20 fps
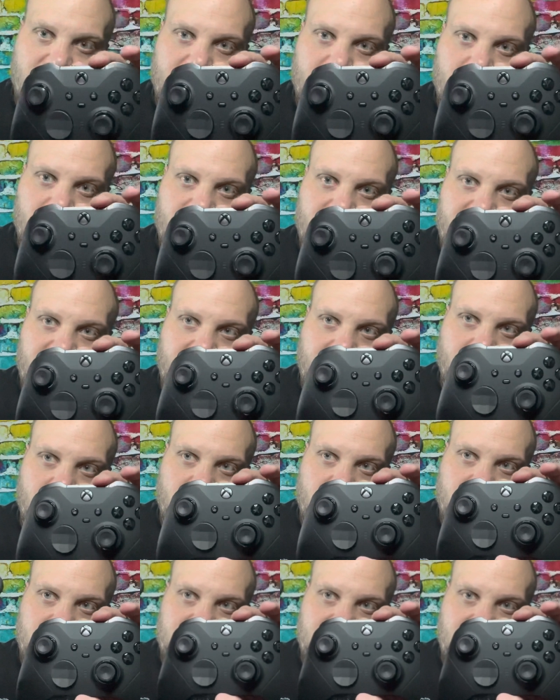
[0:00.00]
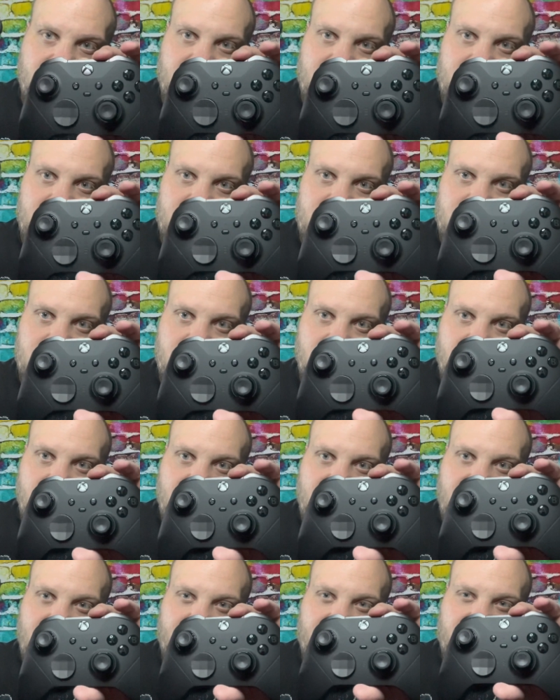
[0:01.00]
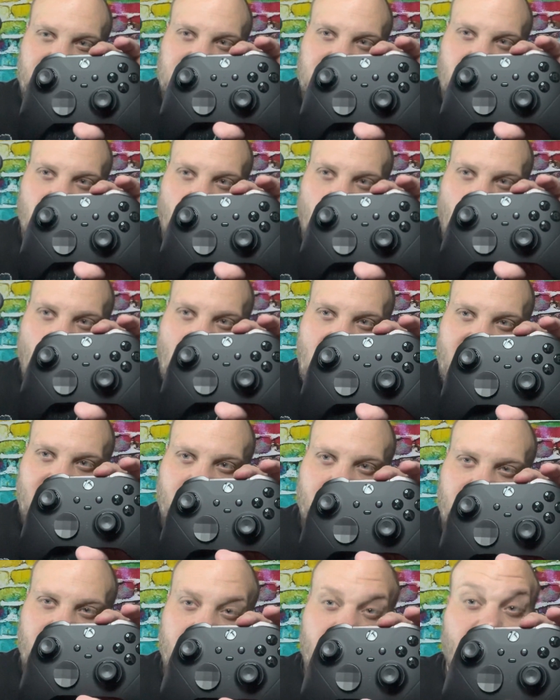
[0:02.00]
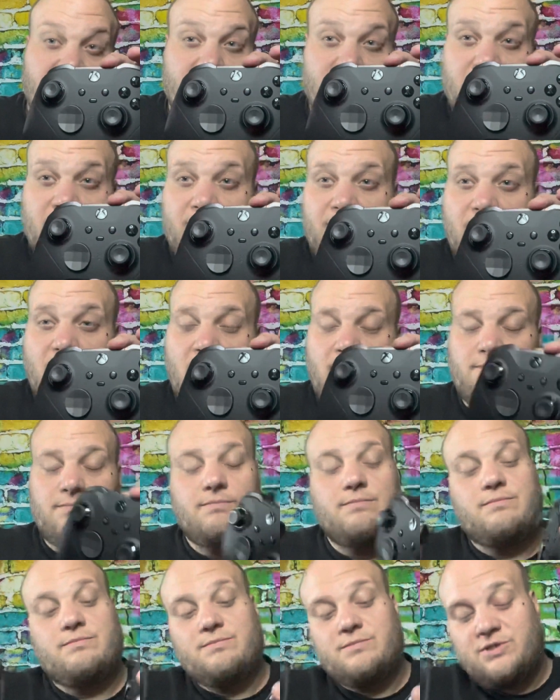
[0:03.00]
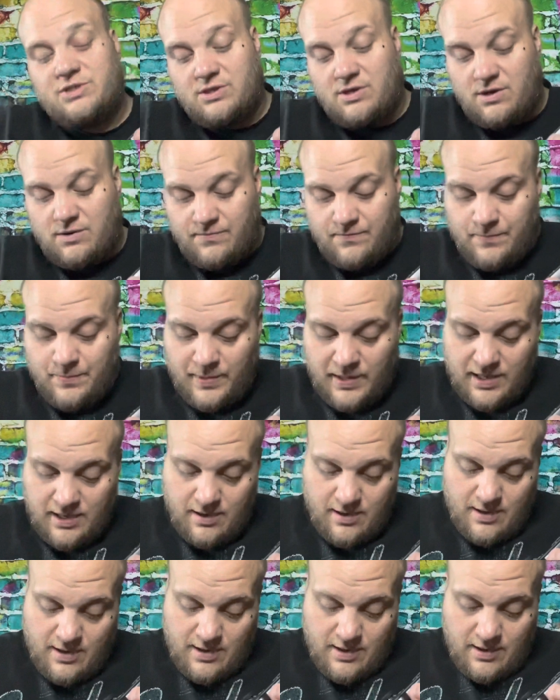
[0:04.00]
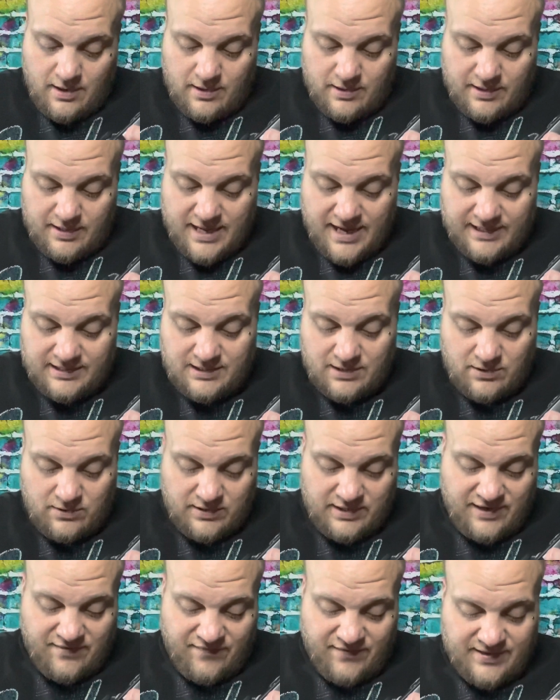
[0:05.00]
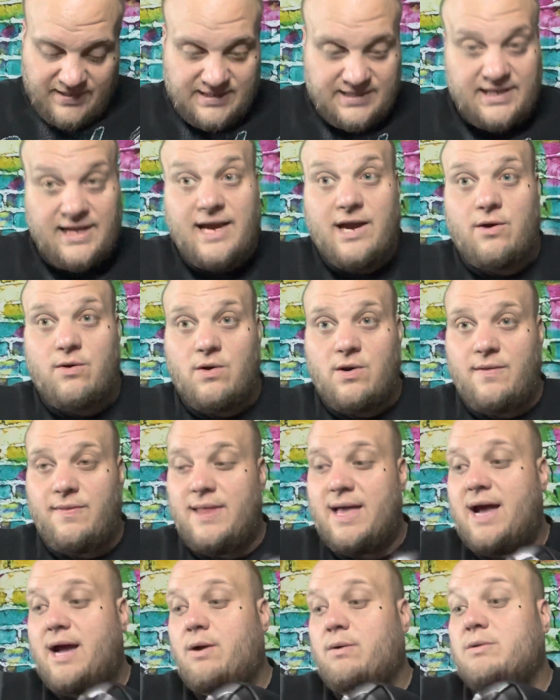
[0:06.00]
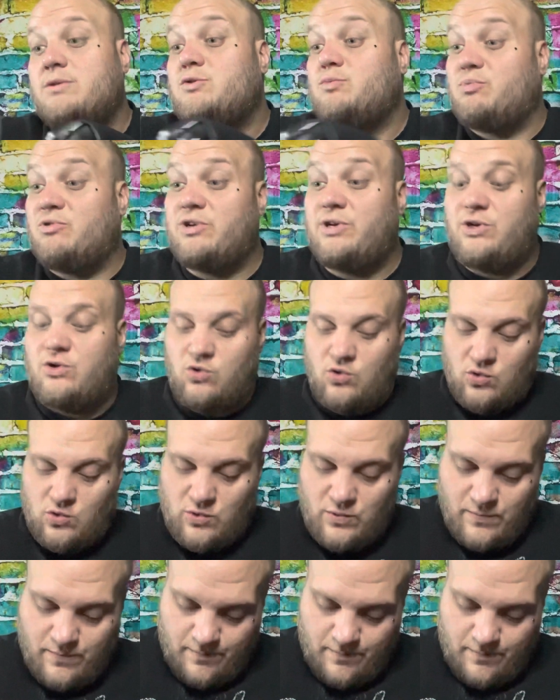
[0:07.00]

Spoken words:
I don't think it looks as, I think it's a little wider maybe for your thumb. So nice little difference there on that. It's pretty cool.